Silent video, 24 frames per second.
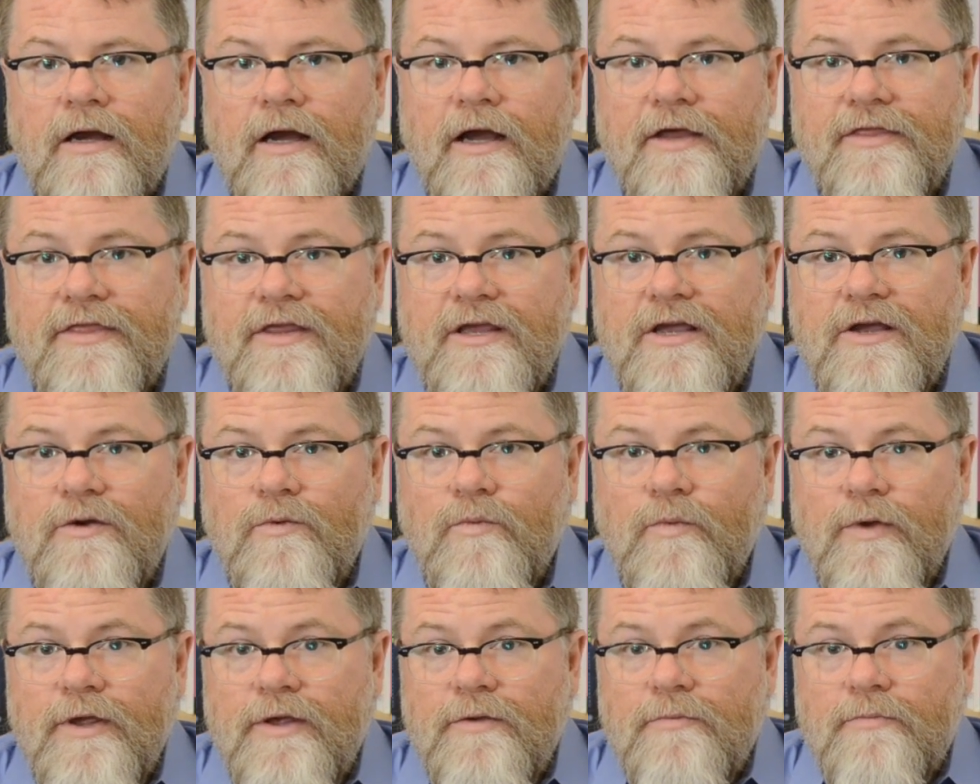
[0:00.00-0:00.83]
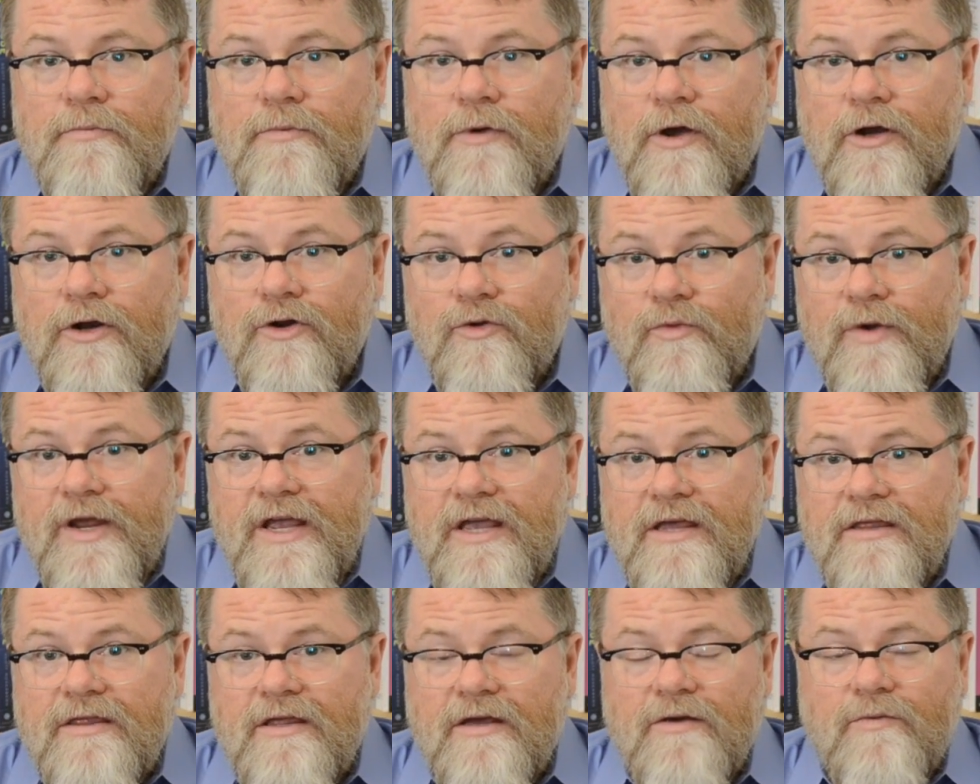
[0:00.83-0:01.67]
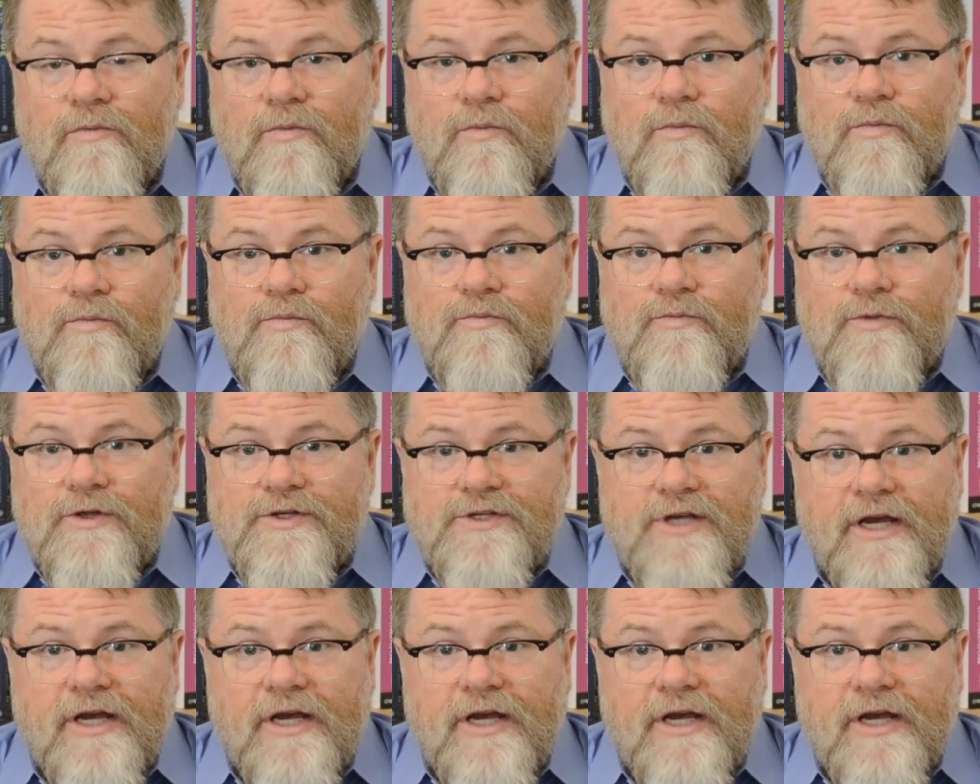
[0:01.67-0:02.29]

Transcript: I think we agree that the